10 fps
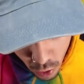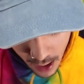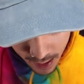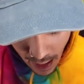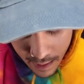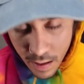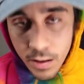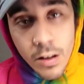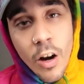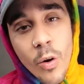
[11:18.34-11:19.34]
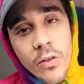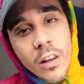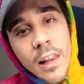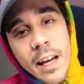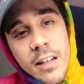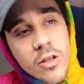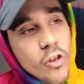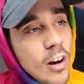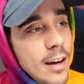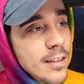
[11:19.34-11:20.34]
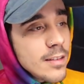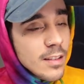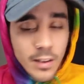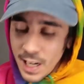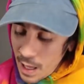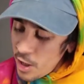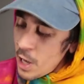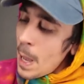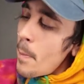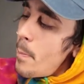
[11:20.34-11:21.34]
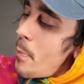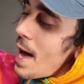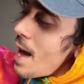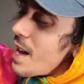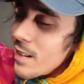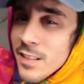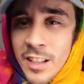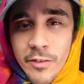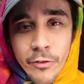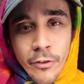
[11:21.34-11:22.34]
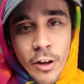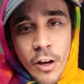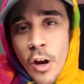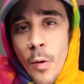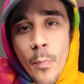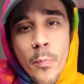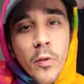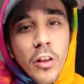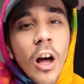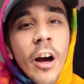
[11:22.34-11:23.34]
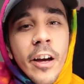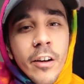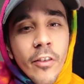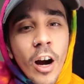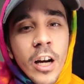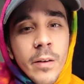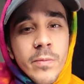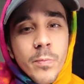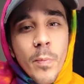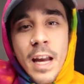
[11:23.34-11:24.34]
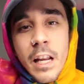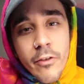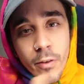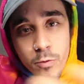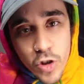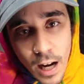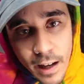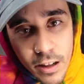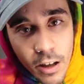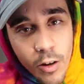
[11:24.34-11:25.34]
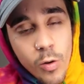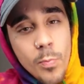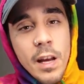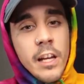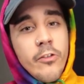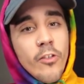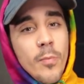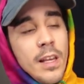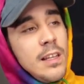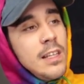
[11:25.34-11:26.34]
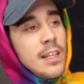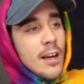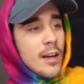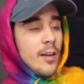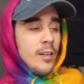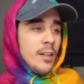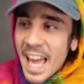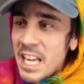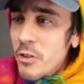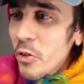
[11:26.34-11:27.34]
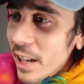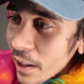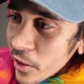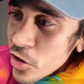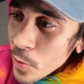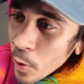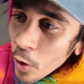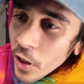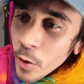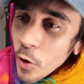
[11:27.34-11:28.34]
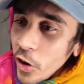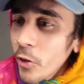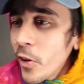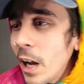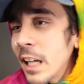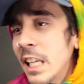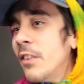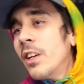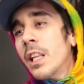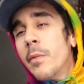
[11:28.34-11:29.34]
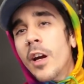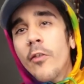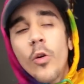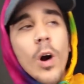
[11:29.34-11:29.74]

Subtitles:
dressed head to toe in the latest trends, and they got bags of blood of items made from China or made from India. Angry at the Chipotle worker for not giving them enough